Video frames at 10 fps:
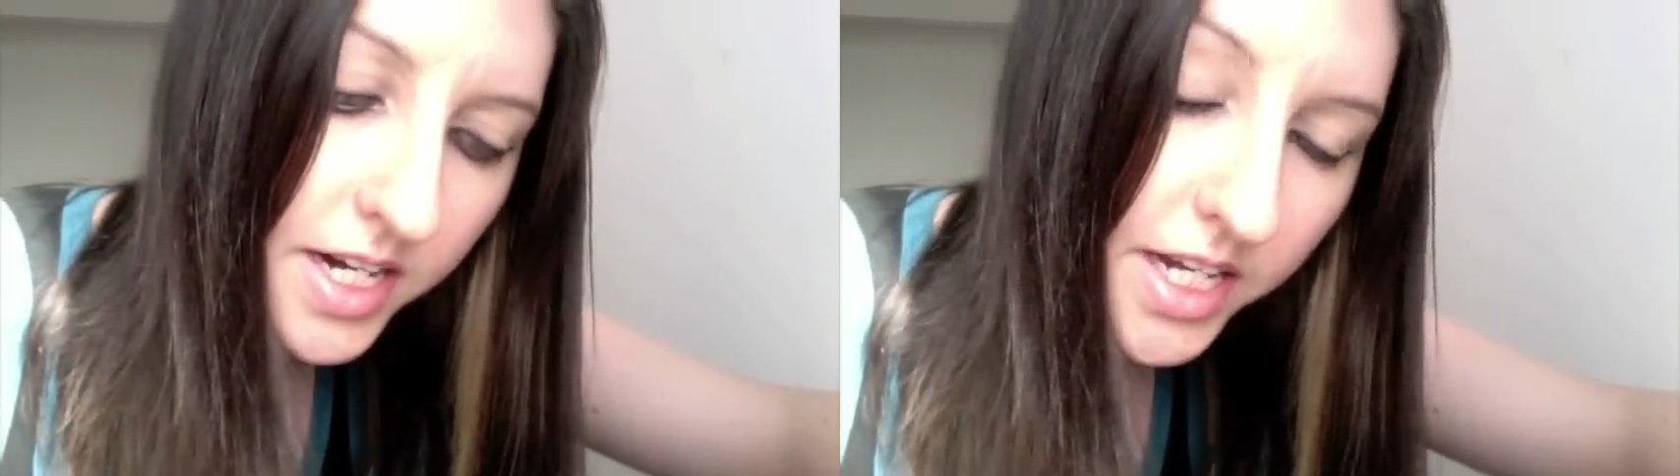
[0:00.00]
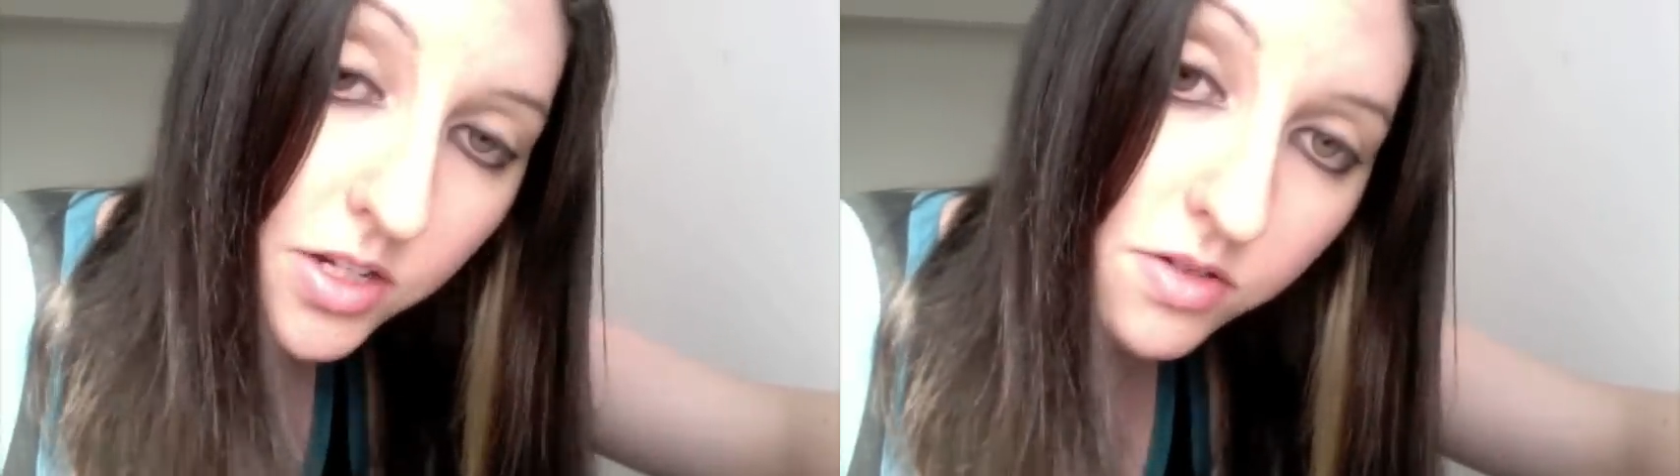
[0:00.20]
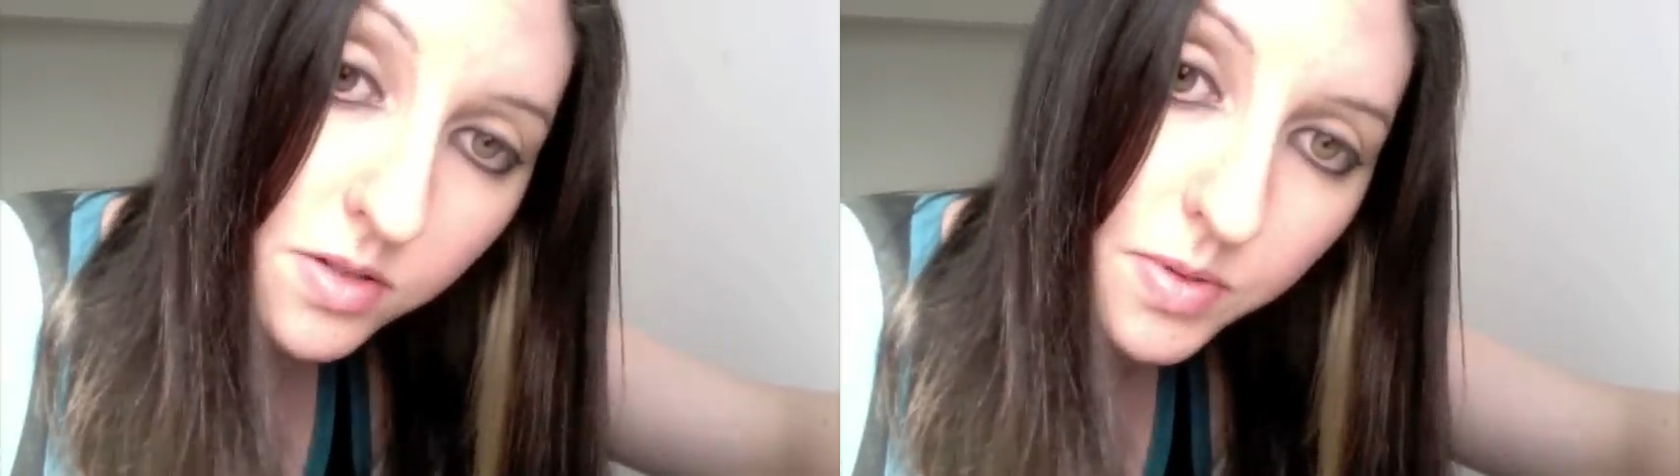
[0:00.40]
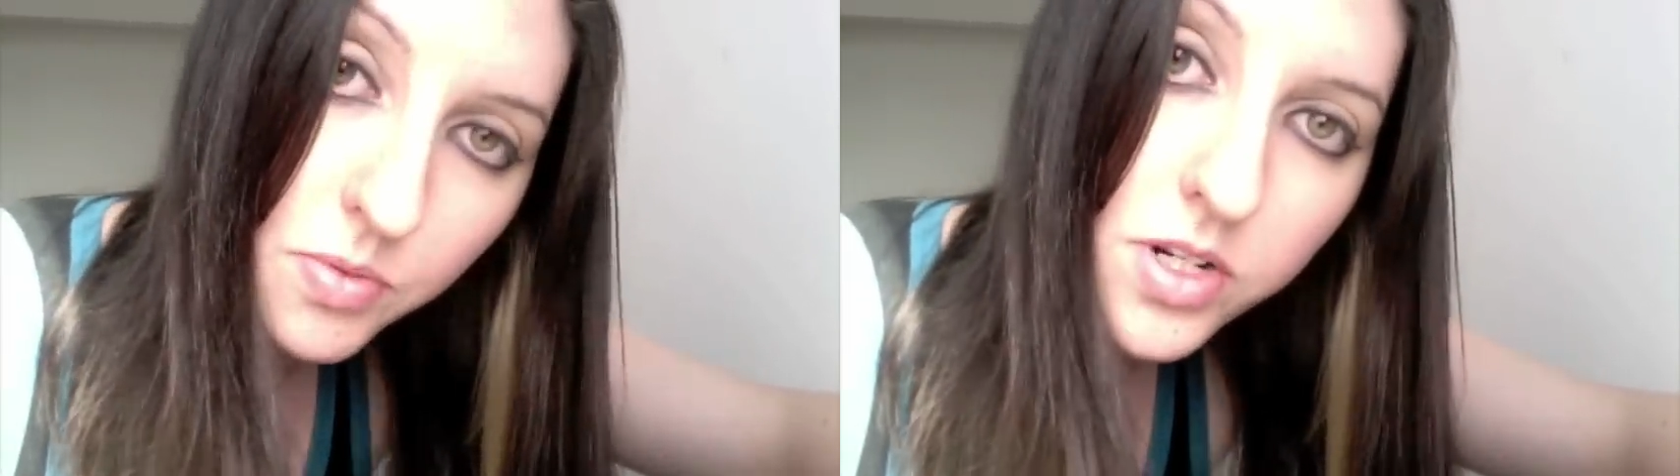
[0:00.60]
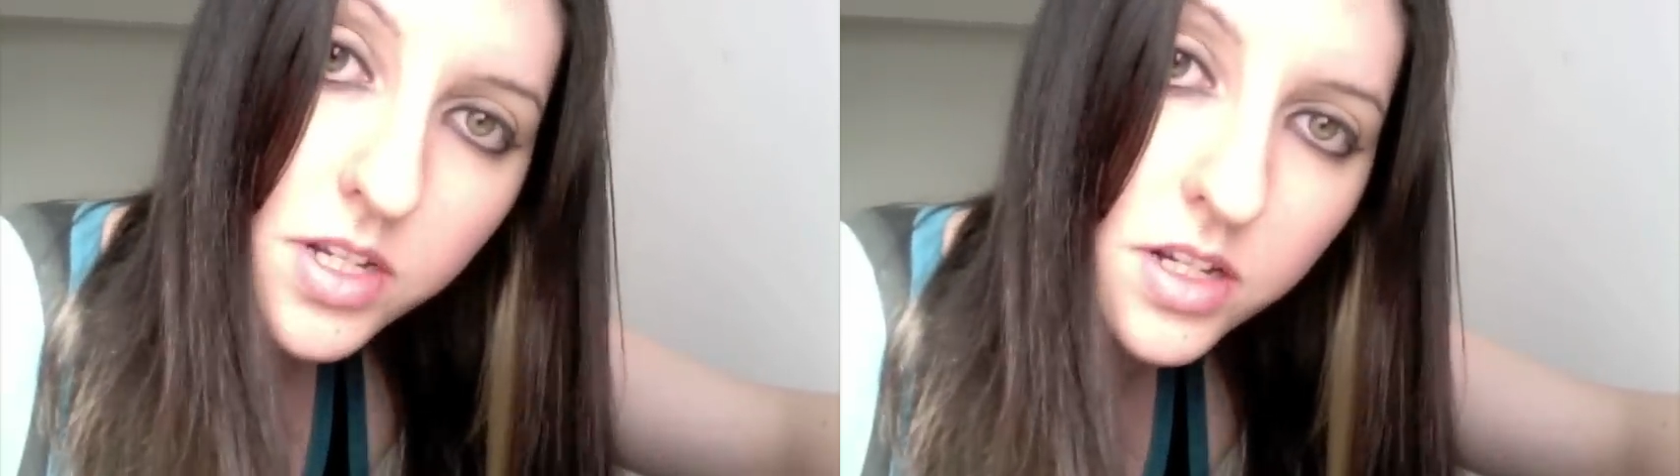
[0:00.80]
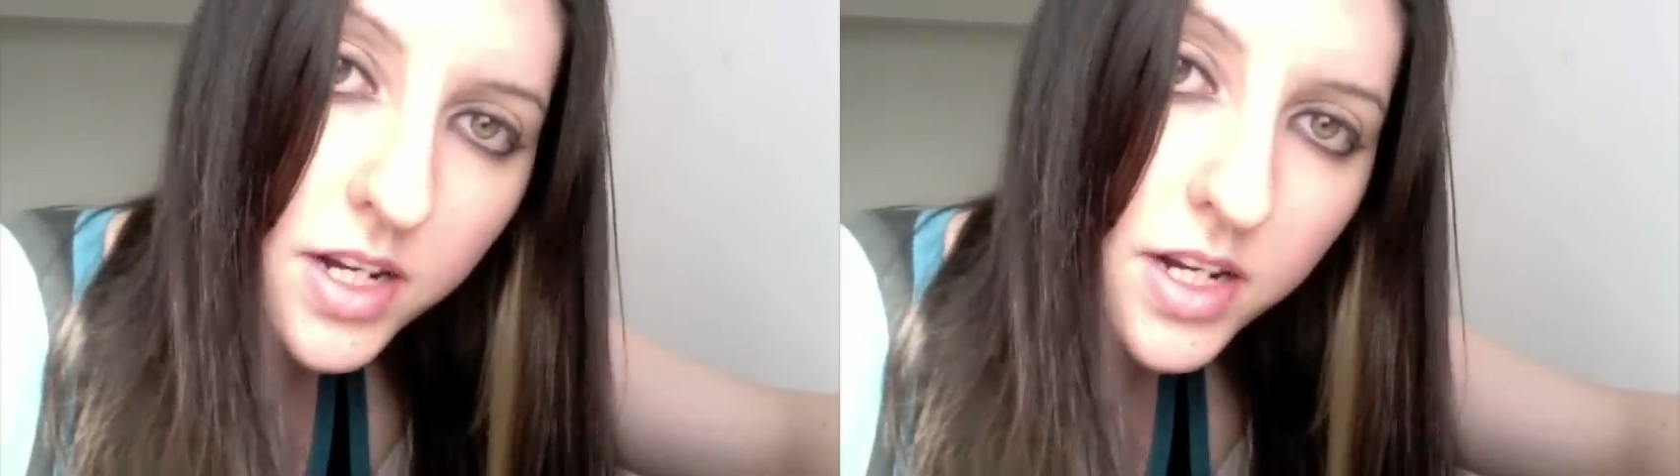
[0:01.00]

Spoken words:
It used to be pretty good,